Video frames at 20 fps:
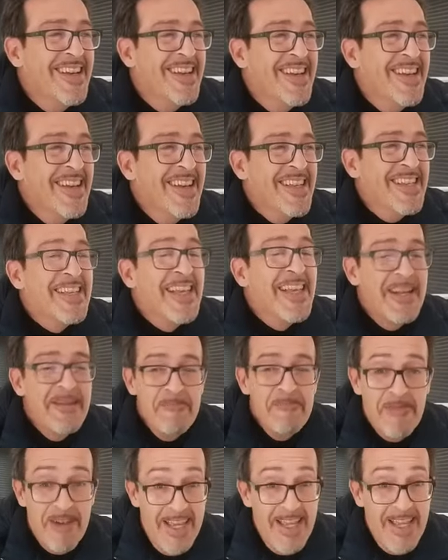
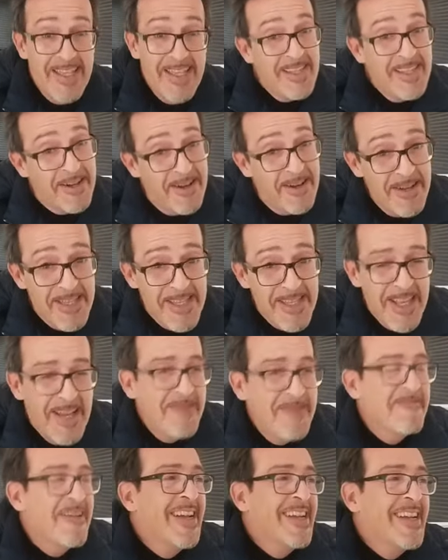celebrate the Christian
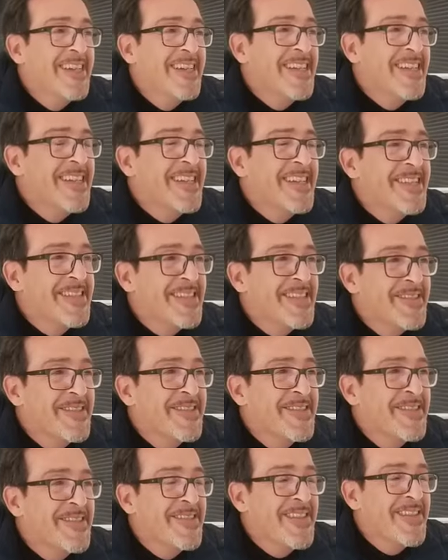one.
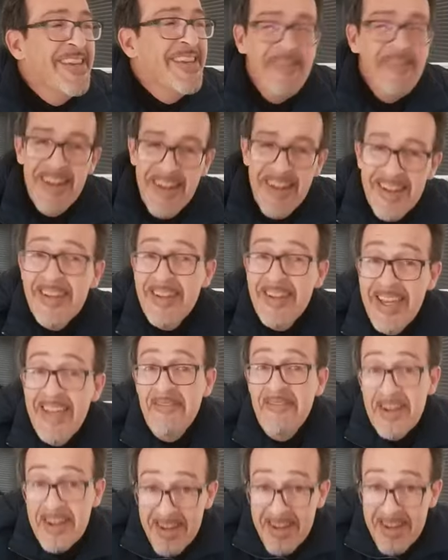So even
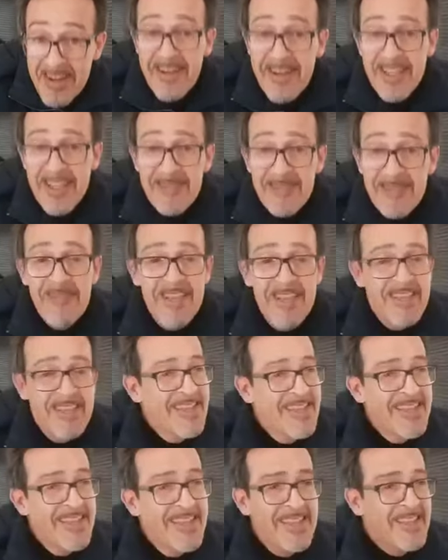Christmas
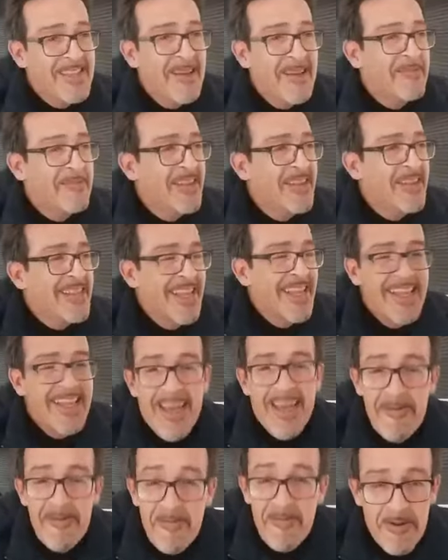is something that
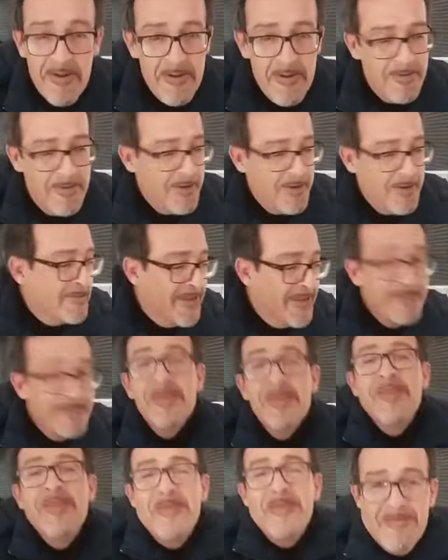came from Rome. I'm
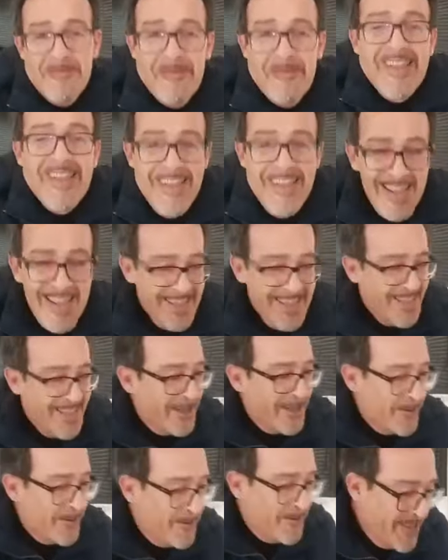sorry, but it's the
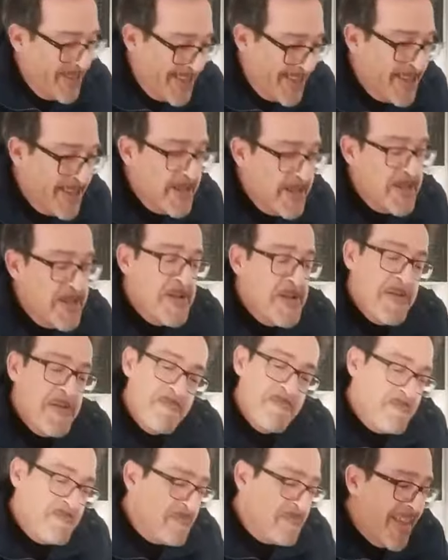truth.
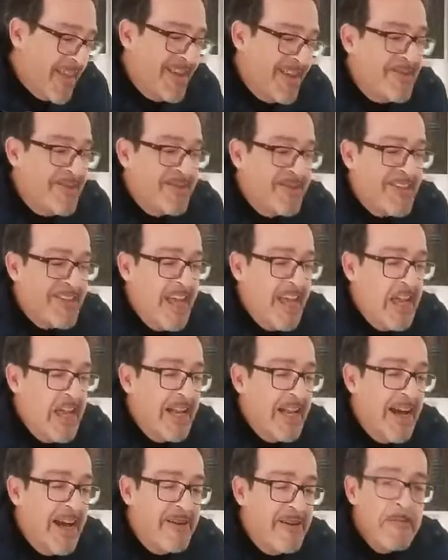Okay,
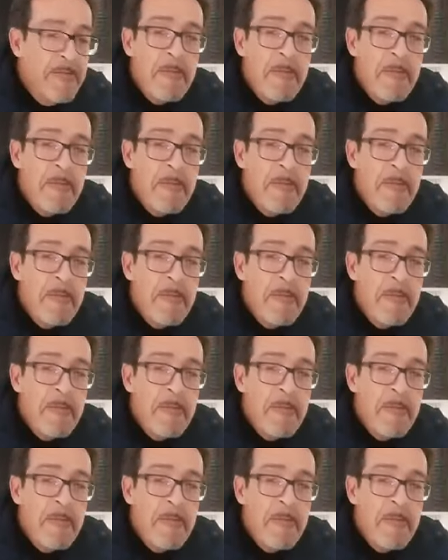now